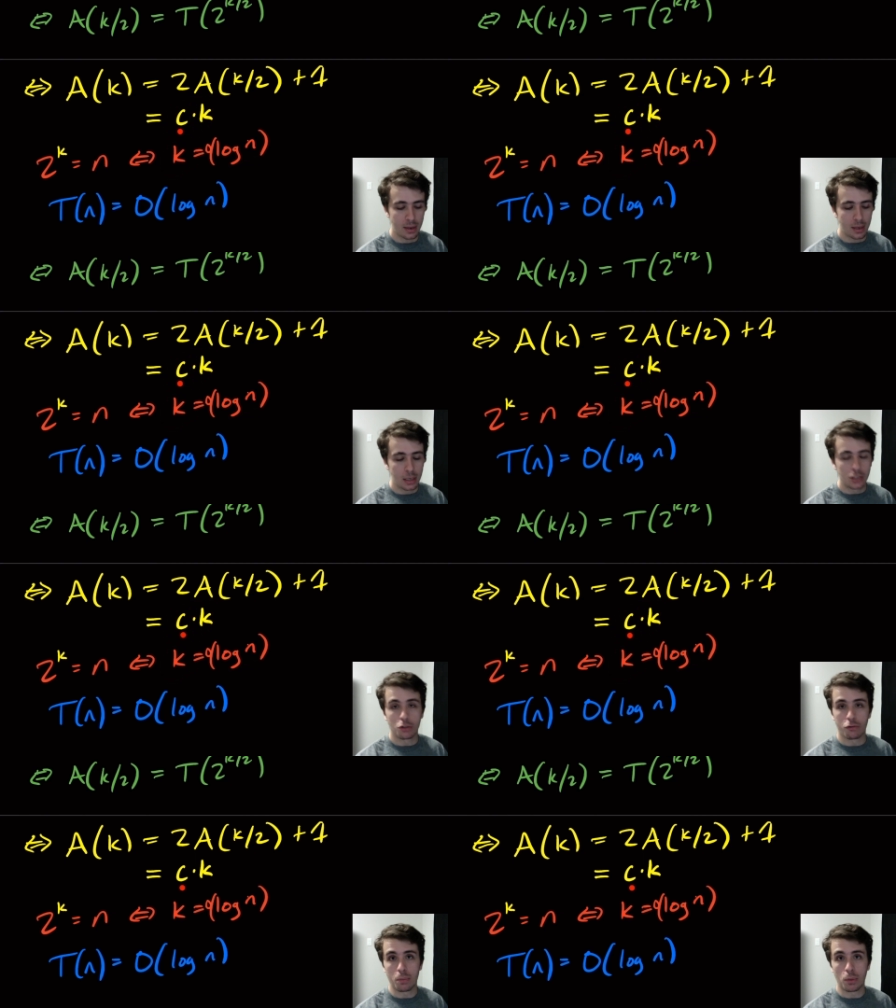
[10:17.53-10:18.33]

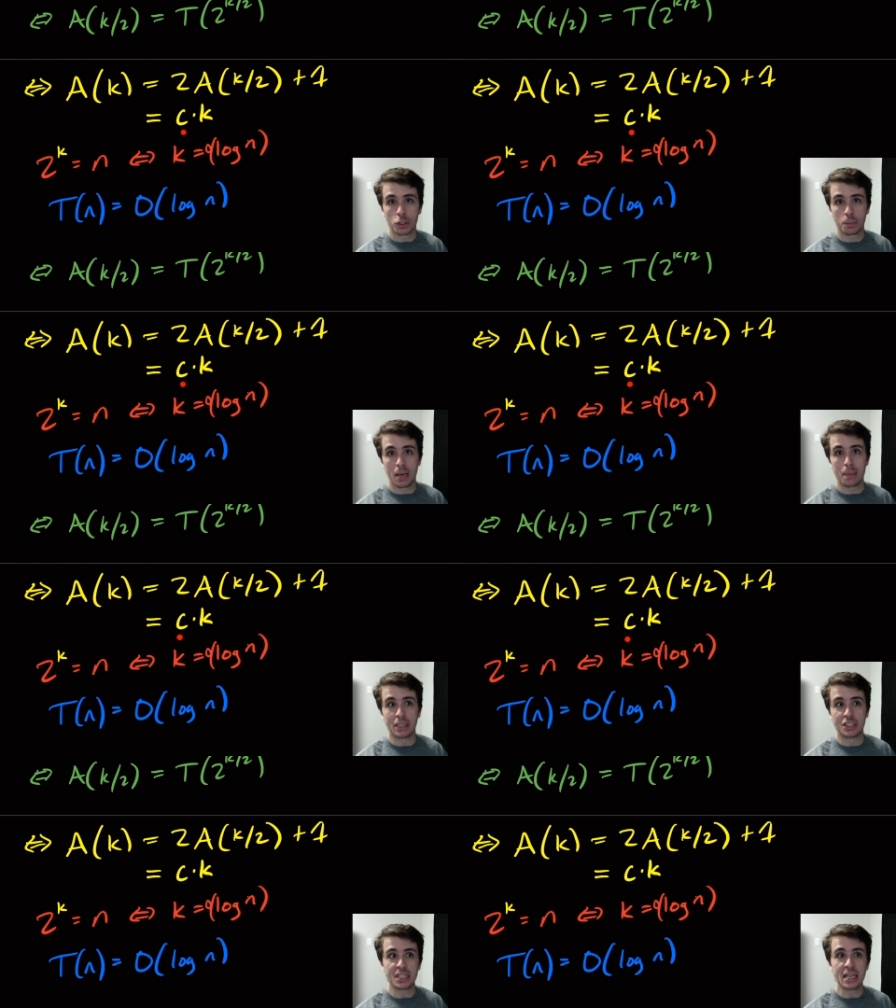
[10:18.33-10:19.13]
so if we multiply by
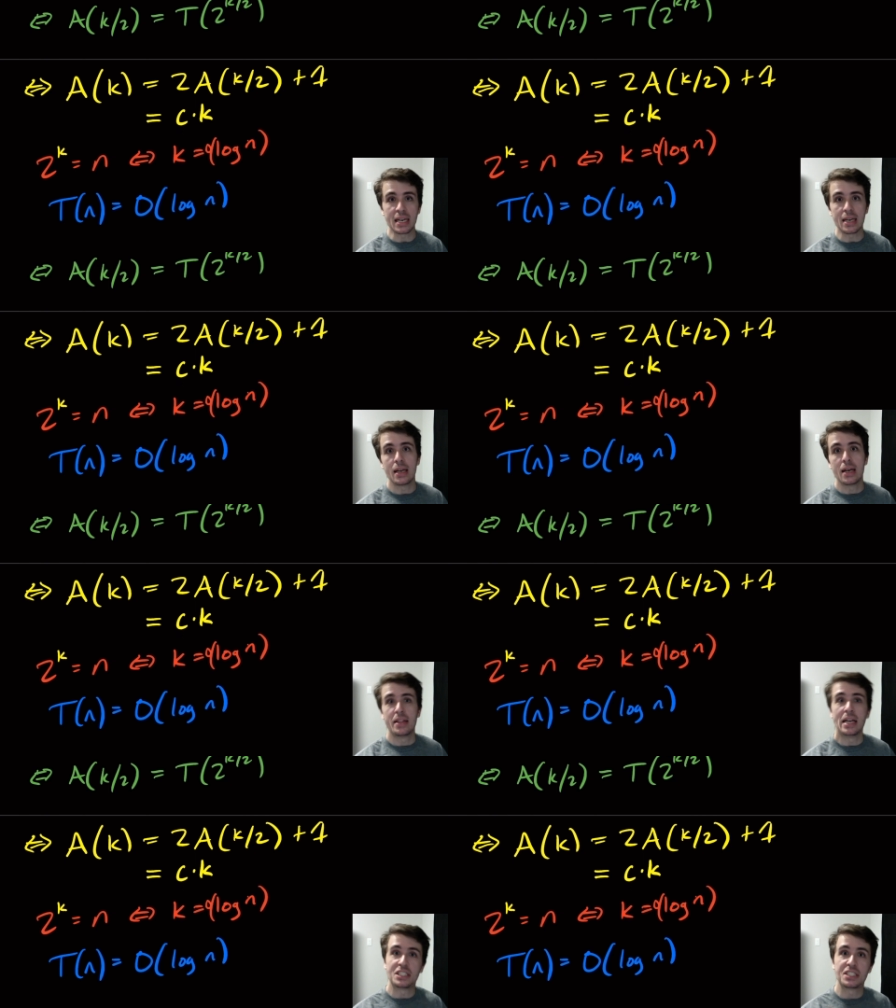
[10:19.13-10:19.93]
c,
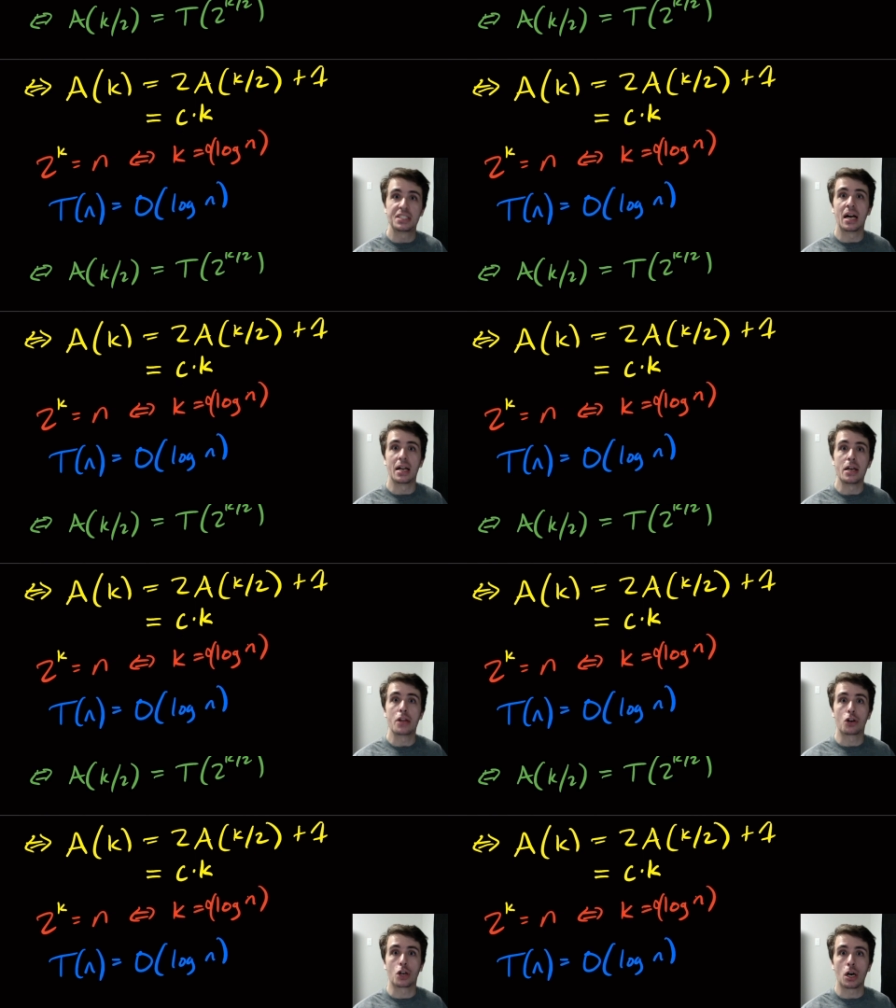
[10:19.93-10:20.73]
that's
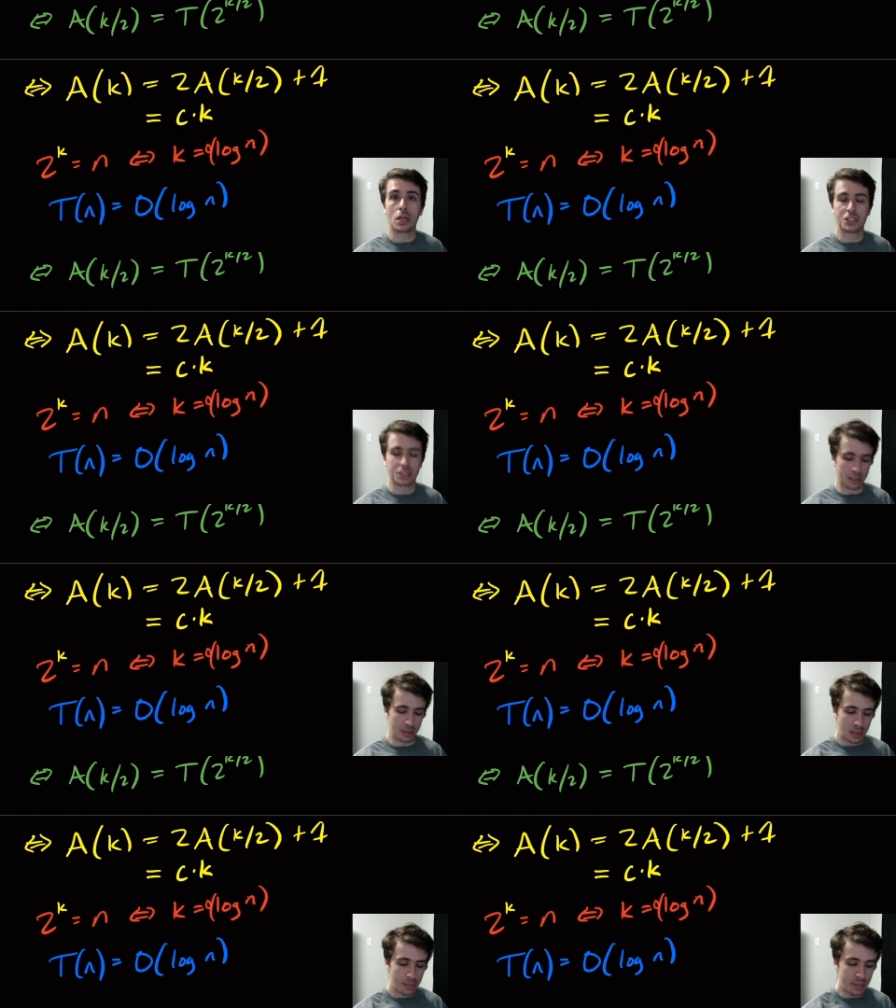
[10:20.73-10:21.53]
another constant,
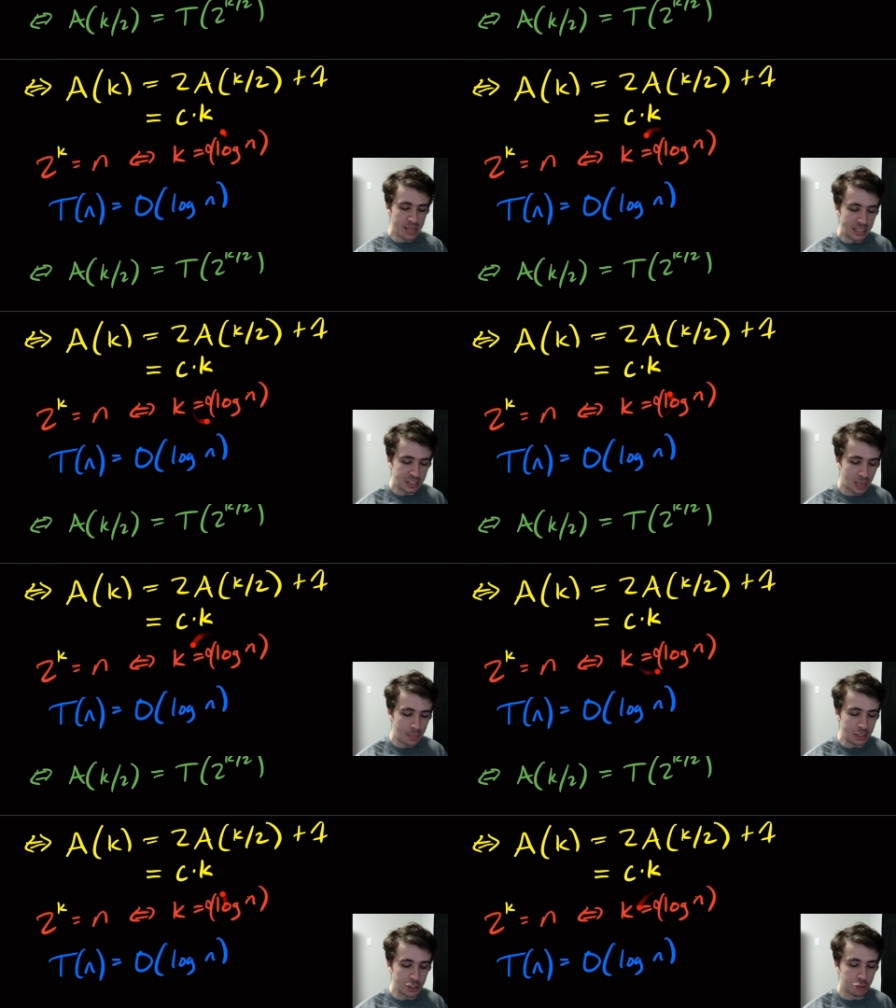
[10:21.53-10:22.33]
but that's going to
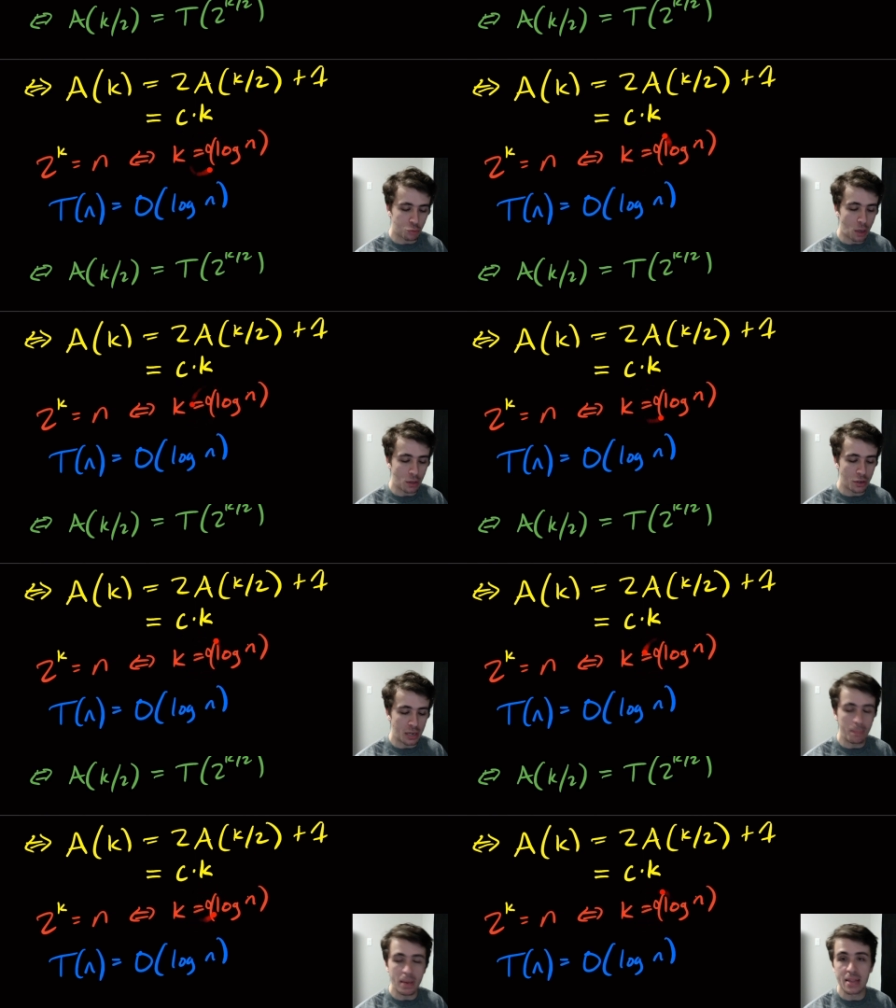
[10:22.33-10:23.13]
be swallowed
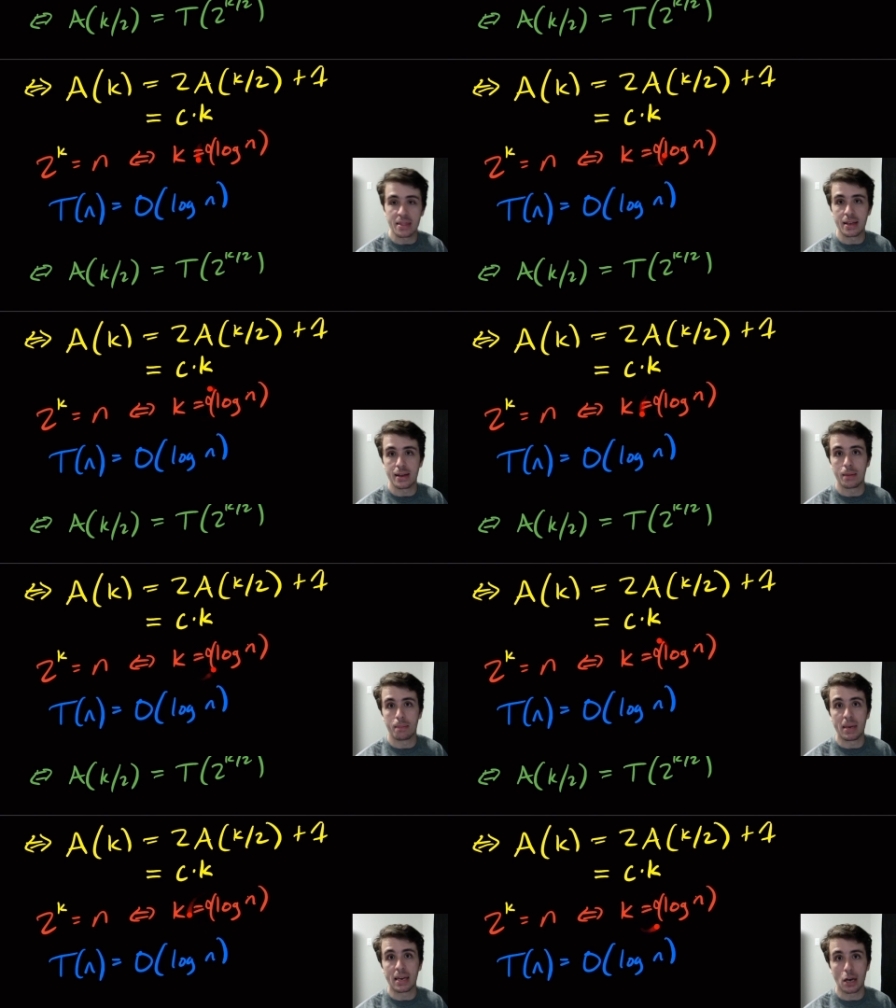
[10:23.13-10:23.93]
up in the
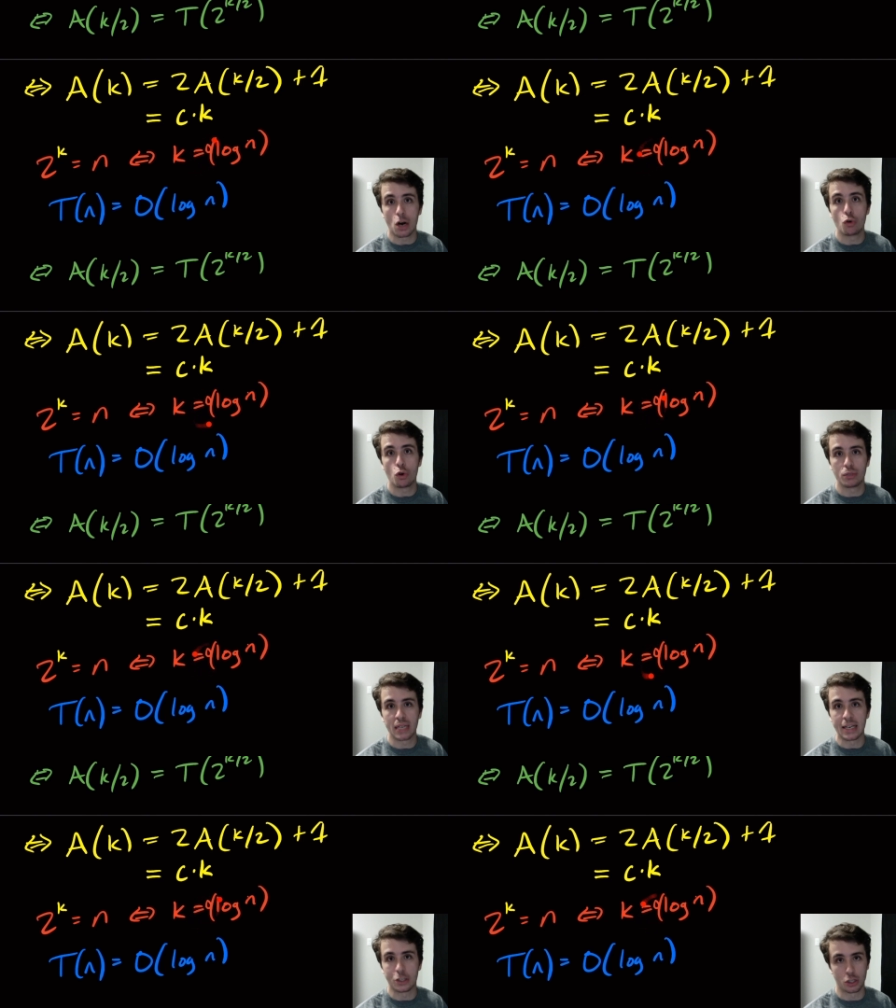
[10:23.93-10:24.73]
big O
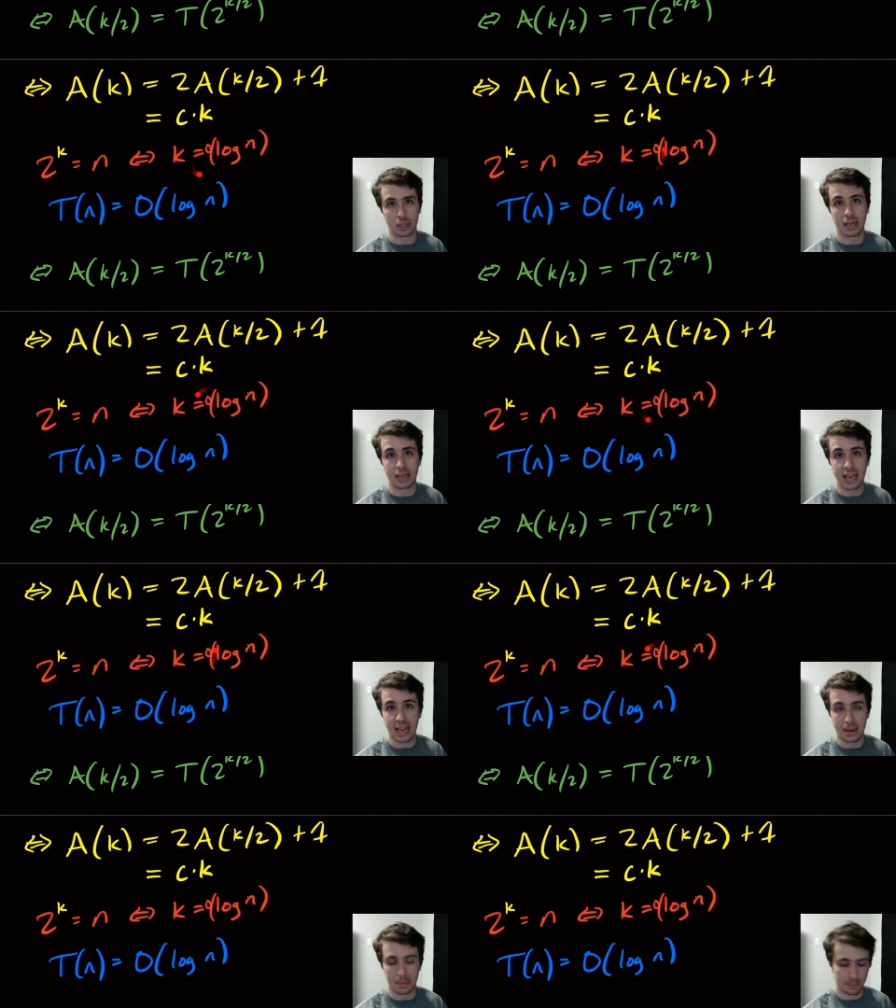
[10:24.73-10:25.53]
notation
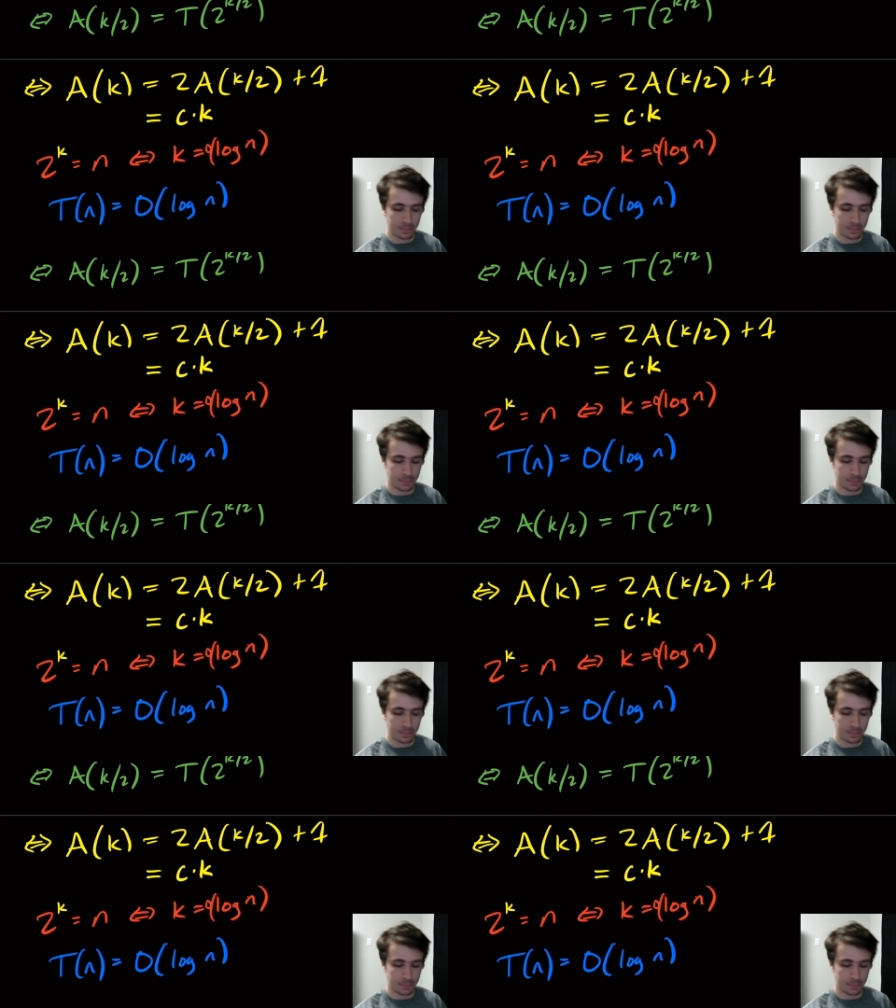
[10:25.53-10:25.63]
again.